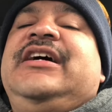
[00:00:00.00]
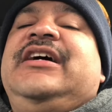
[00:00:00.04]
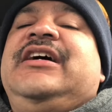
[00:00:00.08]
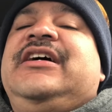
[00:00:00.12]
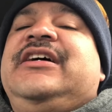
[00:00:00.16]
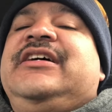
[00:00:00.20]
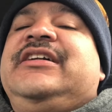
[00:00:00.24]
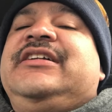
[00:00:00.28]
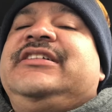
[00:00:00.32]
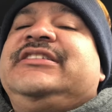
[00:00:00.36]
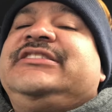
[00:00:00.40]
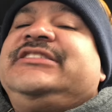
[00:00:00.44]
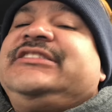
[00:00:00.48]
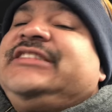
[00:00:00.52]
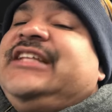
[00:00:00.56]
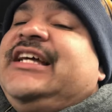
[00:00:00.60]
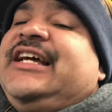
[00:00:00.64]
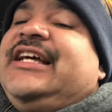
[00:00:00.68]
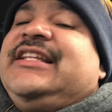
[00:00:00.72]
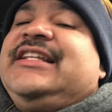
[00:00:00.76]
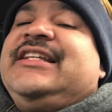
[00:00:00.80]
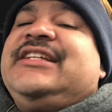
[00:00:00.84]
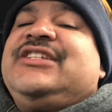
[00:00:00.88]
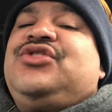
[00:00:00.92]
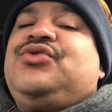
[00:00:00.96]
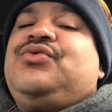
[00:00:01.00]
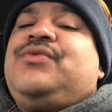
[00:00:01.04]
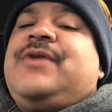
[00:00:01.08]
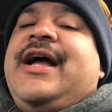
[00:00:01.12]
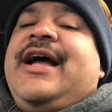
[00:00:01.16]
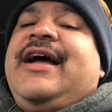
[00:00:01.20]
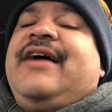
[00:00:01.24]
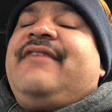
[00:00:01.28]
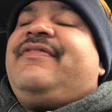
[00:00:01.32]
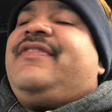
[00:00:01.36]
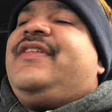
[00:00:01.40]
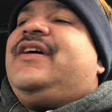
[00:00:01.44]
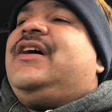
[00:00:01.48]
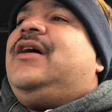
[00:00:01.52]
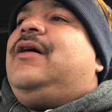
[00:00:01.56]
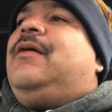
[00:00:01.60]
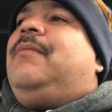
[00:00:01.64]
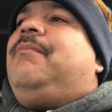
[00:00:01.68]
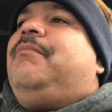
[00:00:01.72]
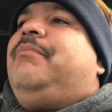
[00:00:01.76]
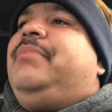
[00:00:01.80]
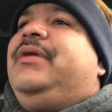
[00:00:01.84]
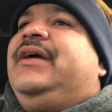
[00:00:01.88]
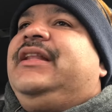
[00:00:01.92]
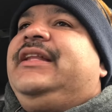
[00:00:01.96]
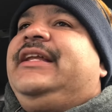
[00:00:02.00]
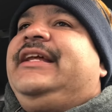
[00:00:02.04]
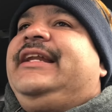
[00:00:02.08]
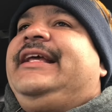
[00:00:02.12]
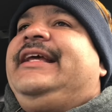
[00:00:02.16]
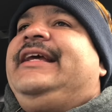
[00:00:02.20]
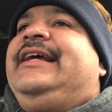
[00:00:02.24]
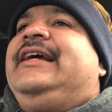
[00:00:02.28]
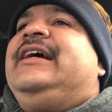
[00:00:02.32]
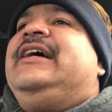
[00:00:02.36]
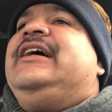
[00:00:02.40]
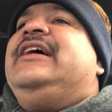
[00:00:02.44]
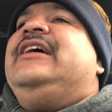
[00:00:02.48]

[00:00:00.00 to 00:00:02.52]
understand that you have the ability